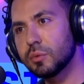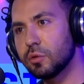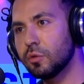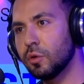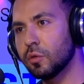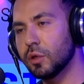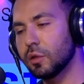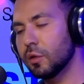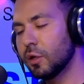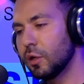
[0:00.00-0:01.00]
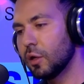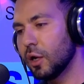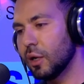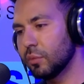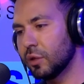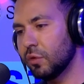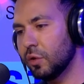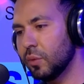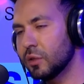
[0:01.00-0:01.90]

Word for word: But you know that I'm giving